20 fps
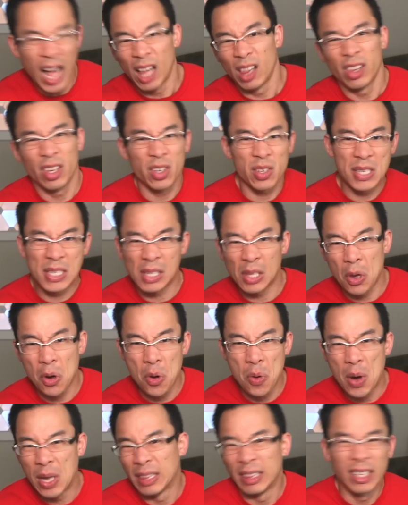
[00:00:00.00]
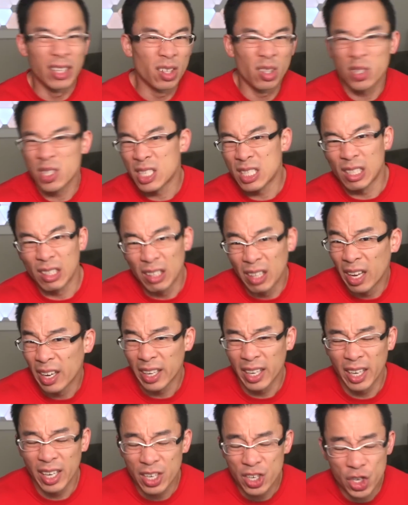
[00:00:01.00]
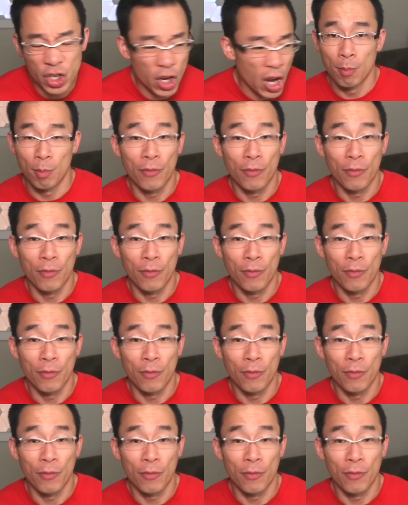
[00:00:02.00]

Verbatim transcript: a little slow, a little sluggish.